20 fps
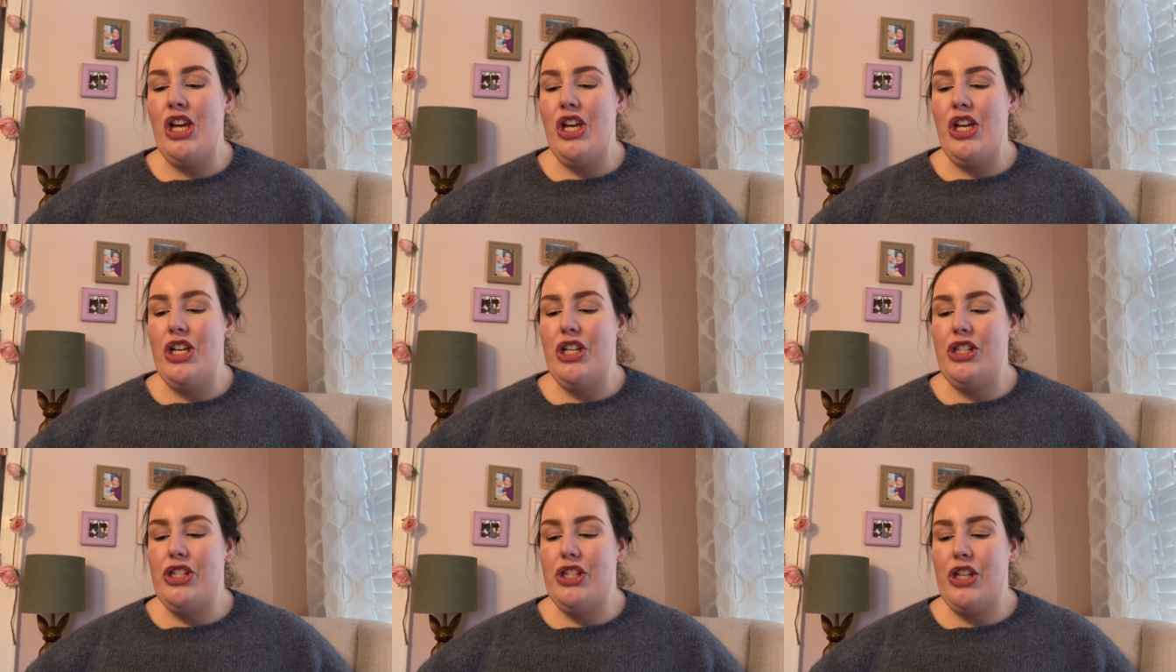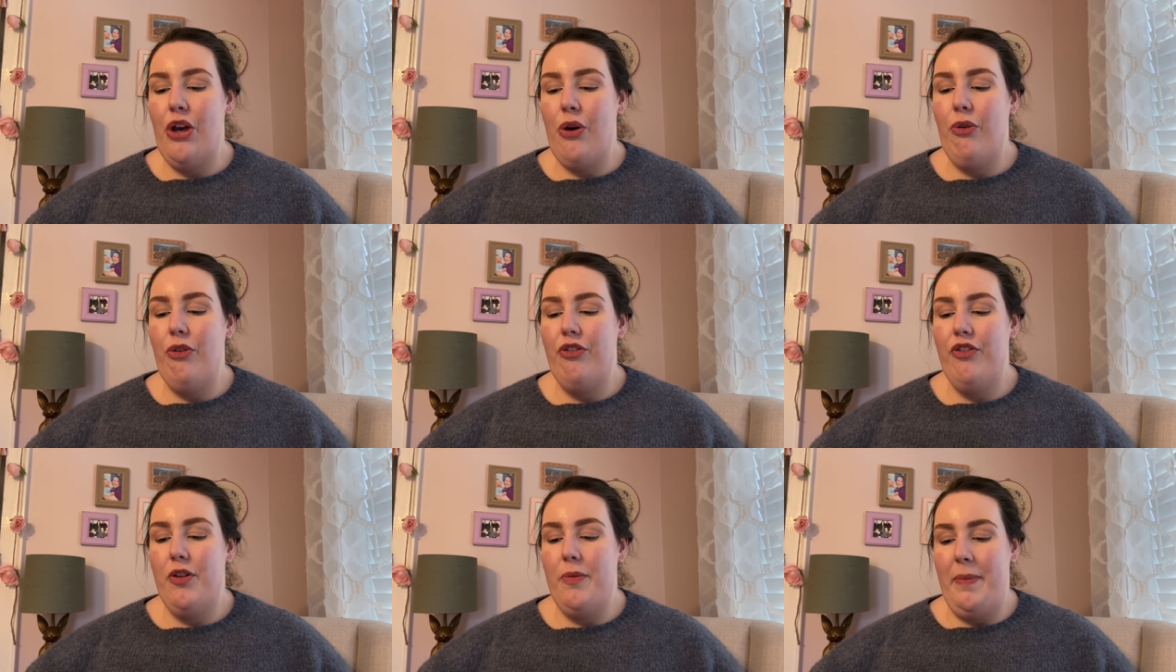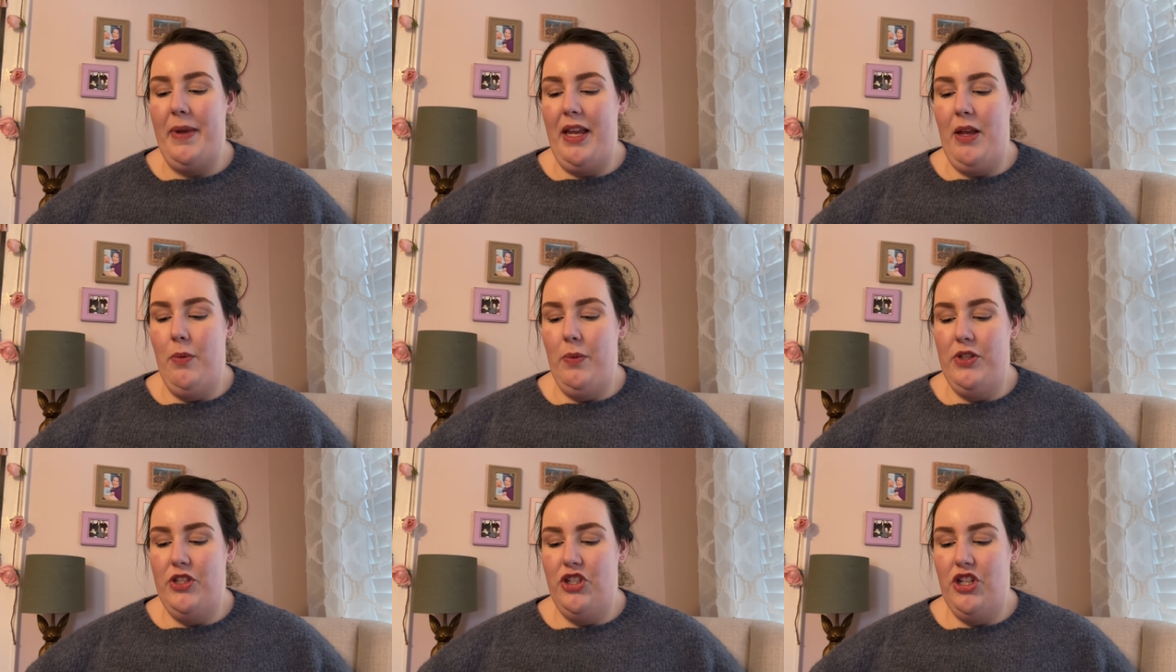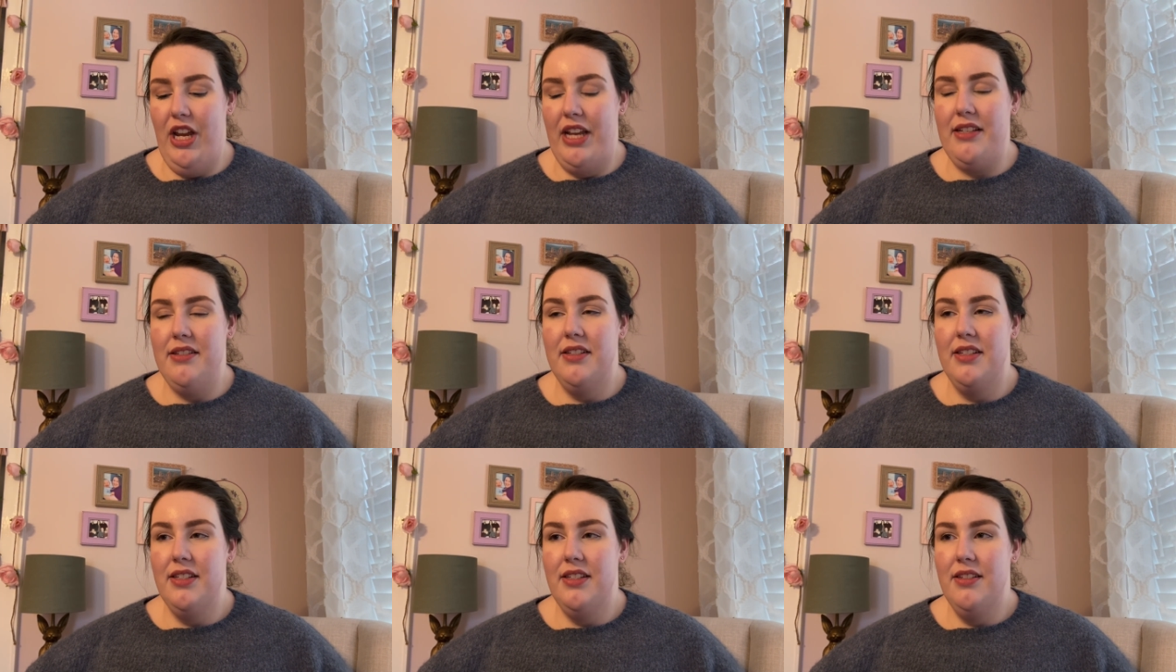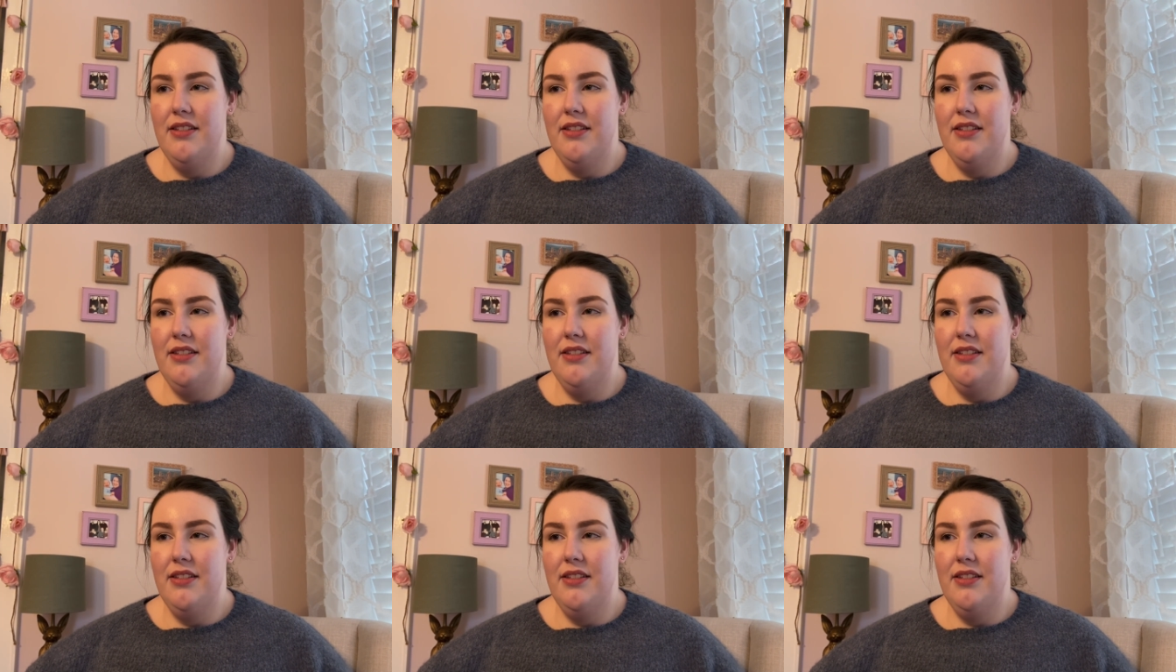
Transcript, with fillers: So for me, it was just